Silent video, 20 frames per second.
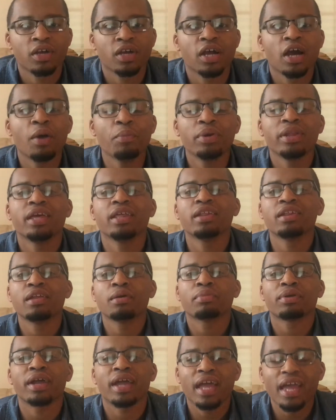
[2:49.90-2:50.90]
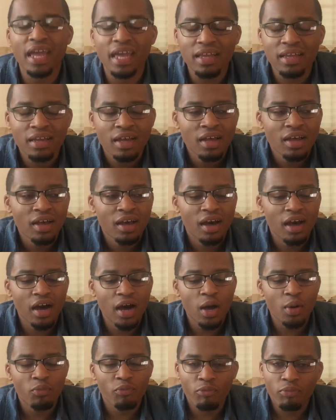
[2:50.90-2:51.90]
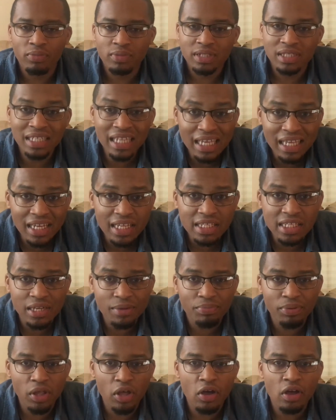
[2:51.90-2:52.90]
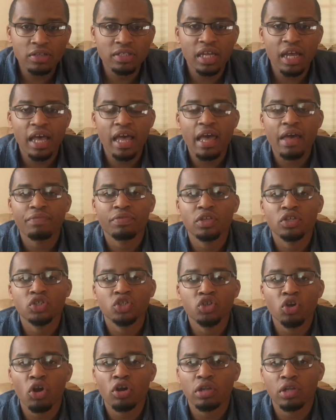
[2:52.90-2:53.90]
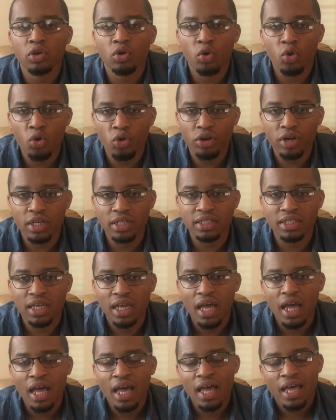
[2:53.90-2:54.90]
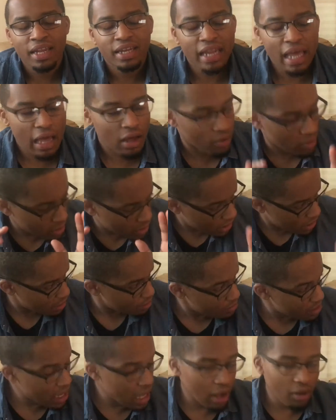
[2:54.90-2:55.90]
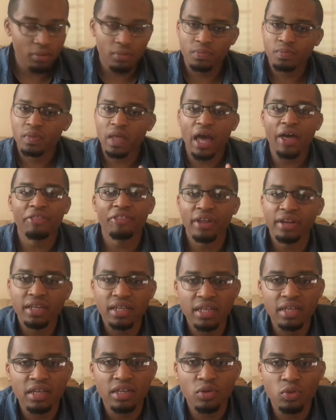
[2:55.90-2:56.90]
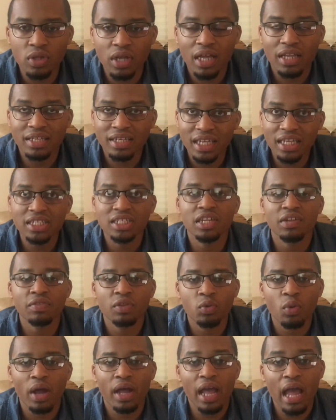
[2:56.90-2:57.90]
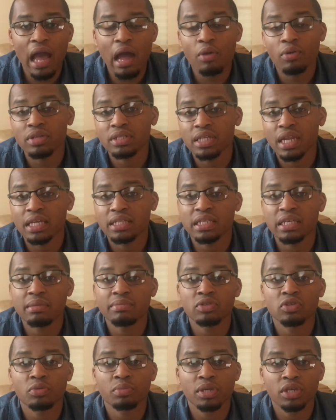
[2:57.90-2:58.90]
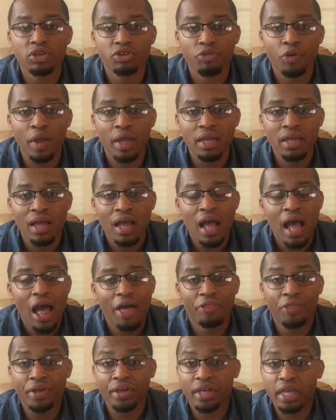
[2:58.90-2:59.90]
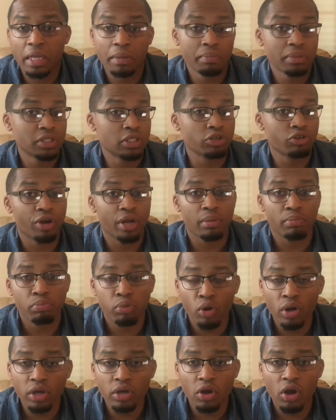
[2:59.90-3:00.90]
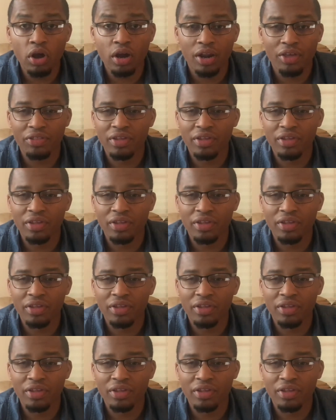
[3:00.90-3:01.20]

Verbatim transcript: Coming in at number eight, um, sneaking into the playoffs, I have the Charlotte Hornets. Now, hear me out. I think the addition of Dwight Howard to that team is going to be great. I think Kemba's a great point guard.